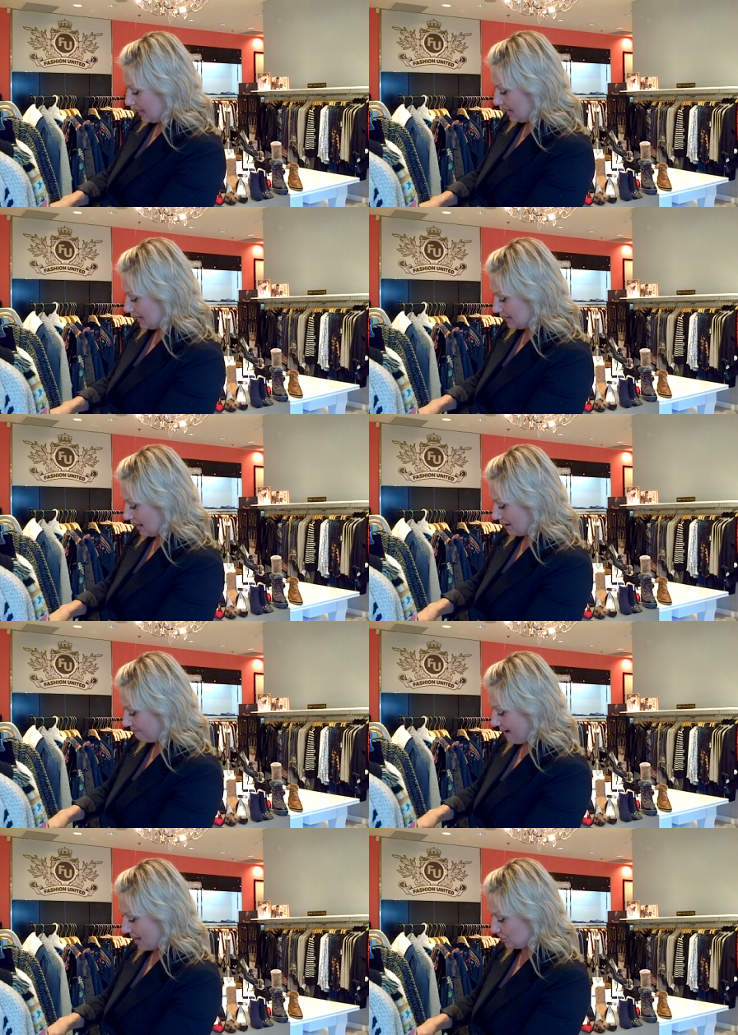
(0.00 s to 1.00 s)
in a
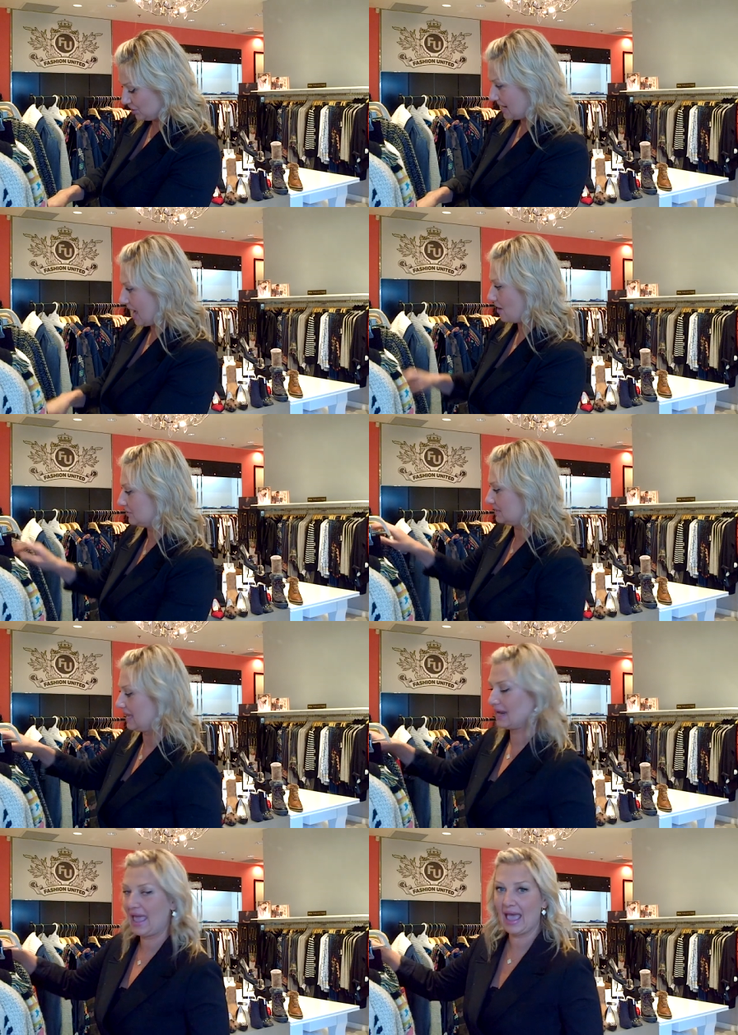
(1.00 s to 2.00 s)
fashion house
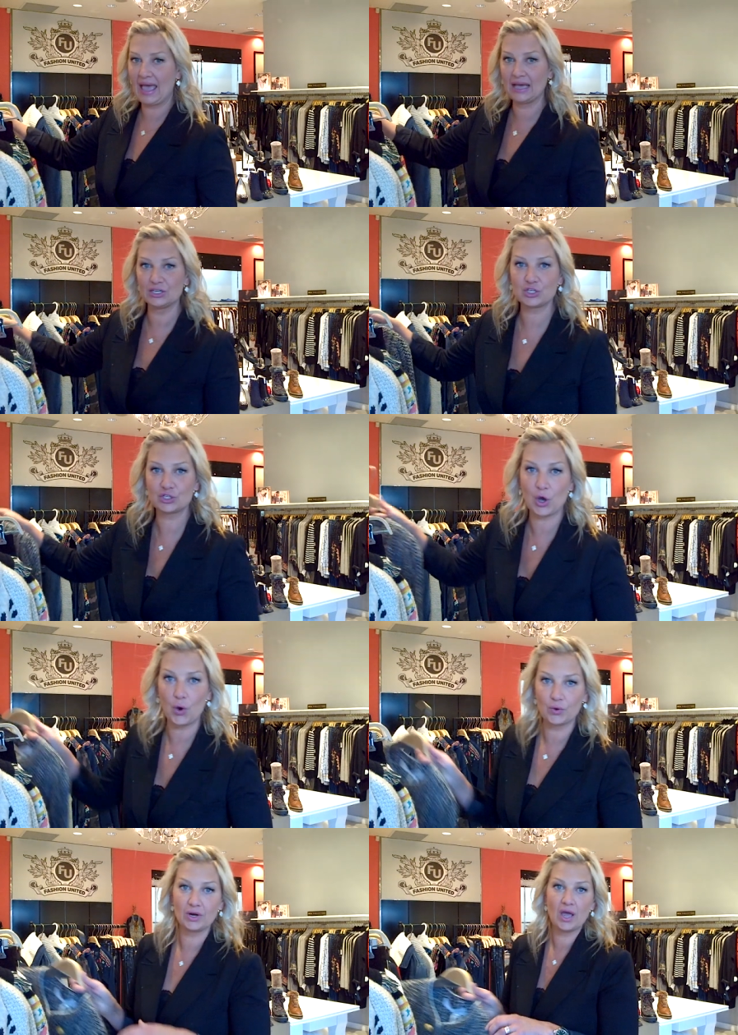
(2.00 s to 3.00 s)
and hand
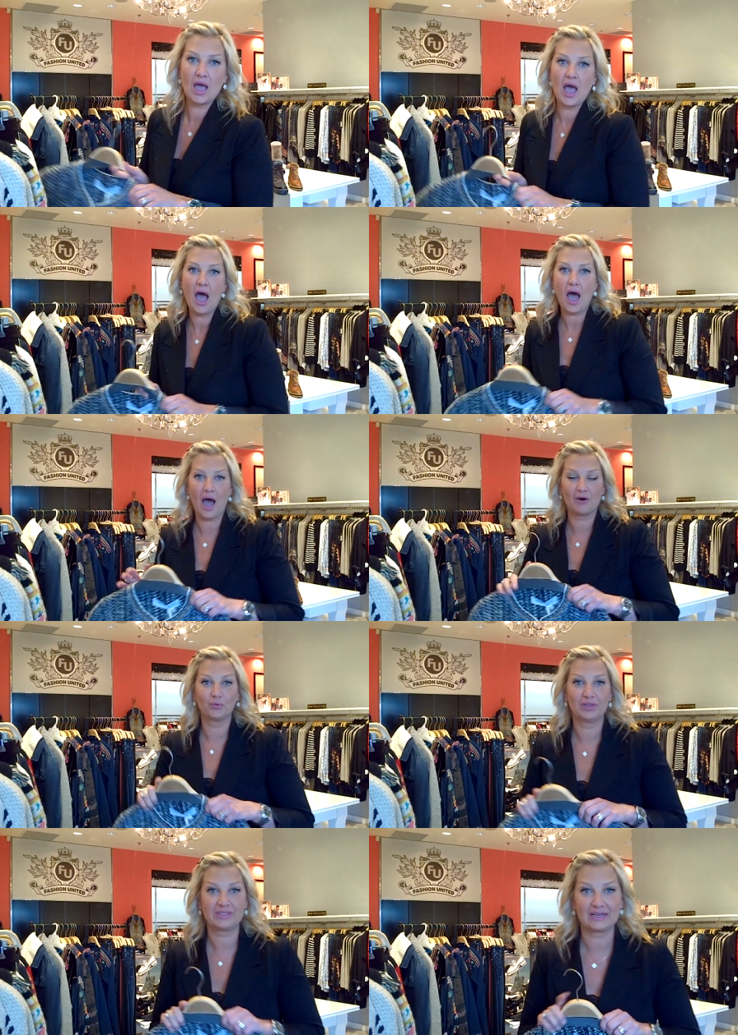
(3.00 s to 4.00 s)
sewn uh,
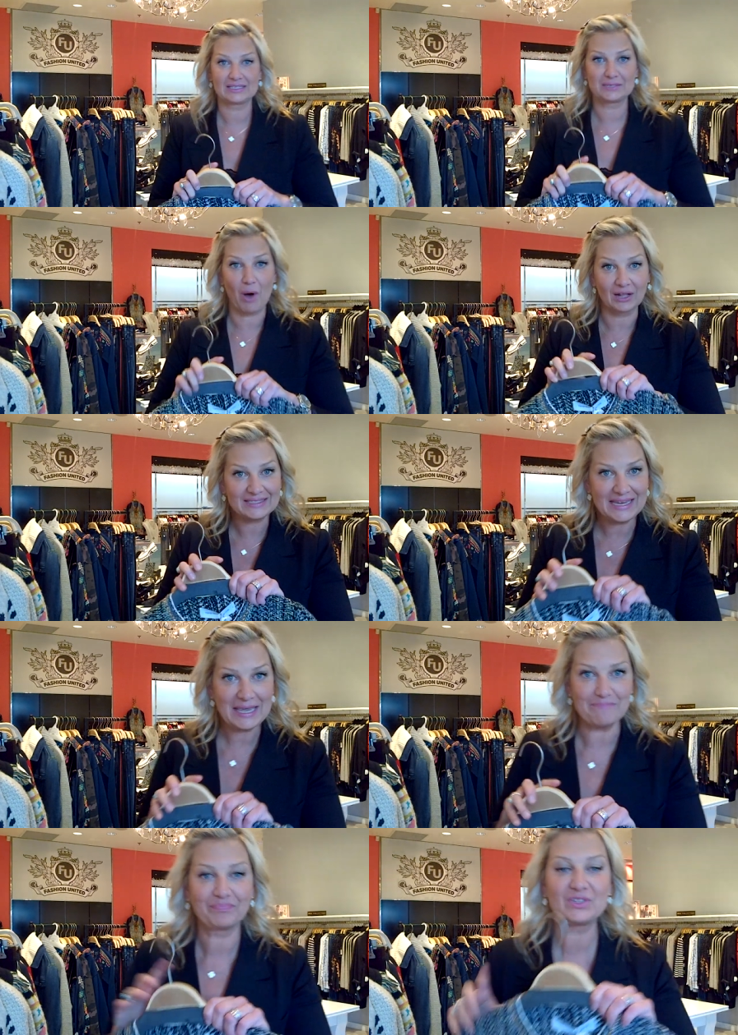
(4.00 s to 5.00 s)
with a small
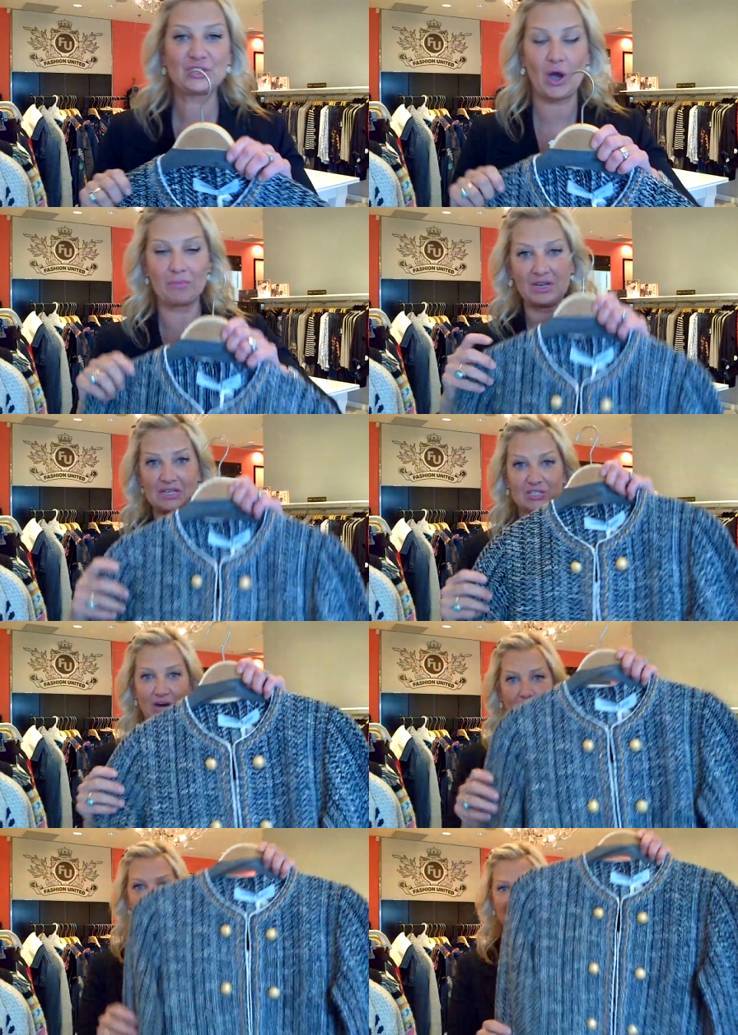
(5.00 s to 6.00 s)
team. So I'm gonna
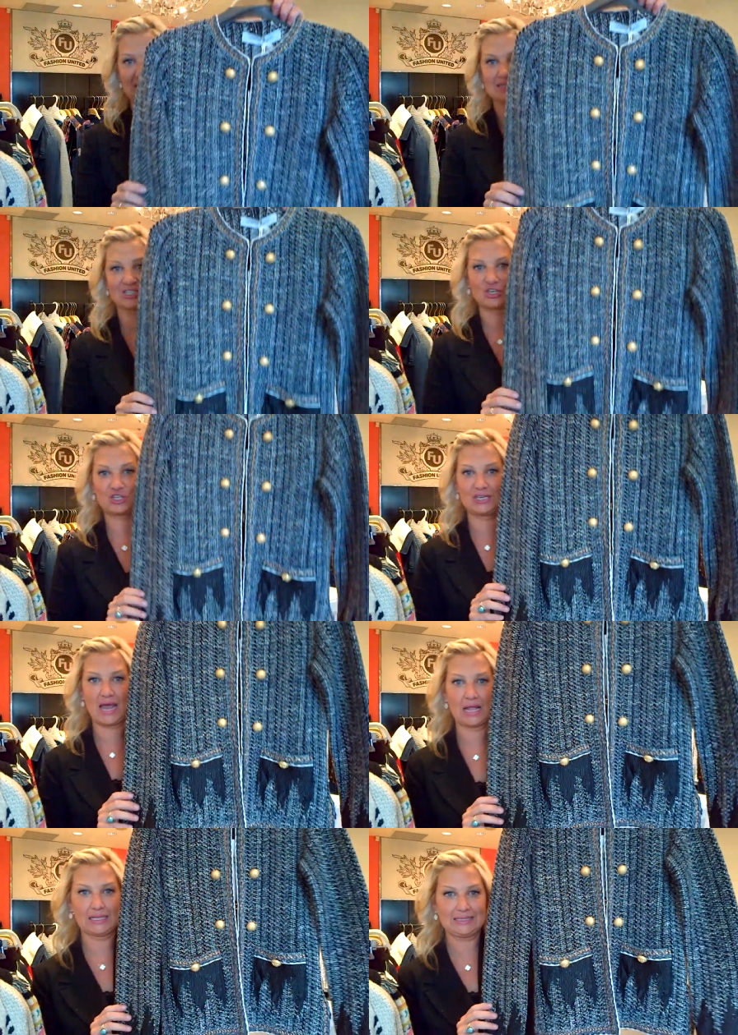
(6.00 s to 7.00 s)
start with this
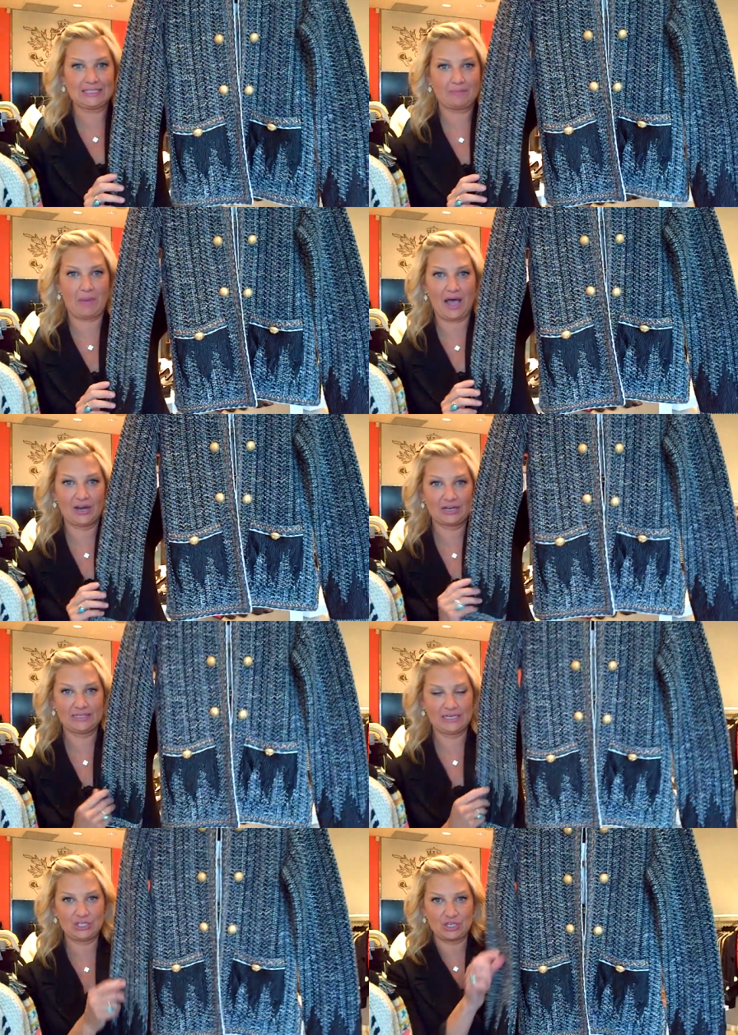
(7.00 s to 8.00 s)
Chanel inspired
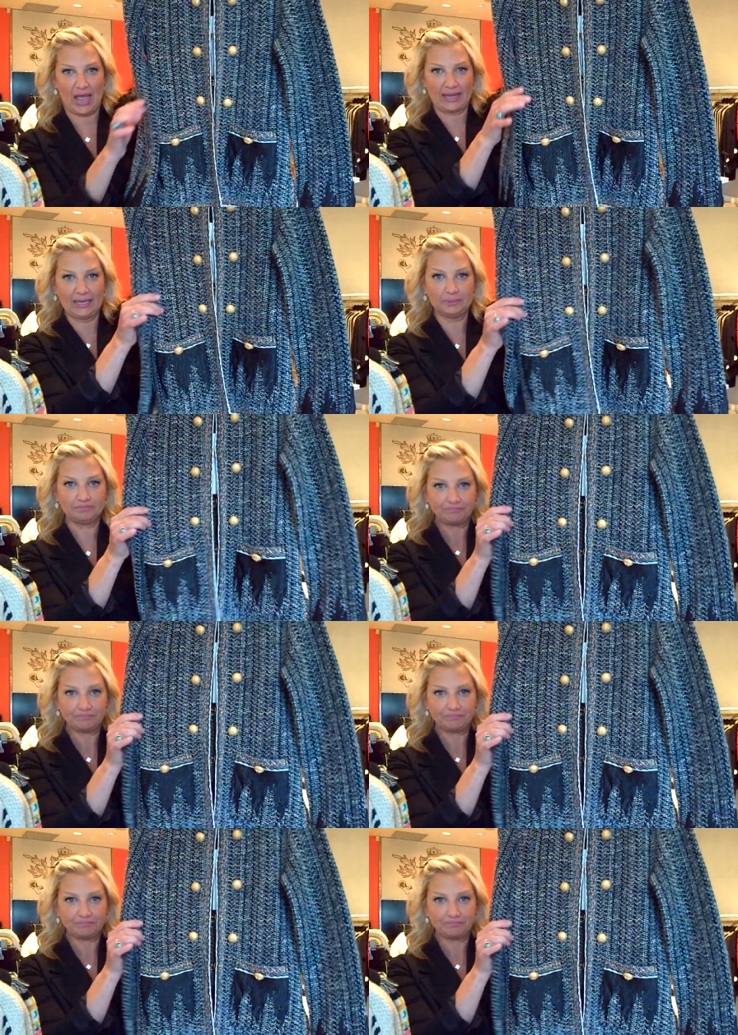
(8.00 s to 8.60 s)
knit jacket.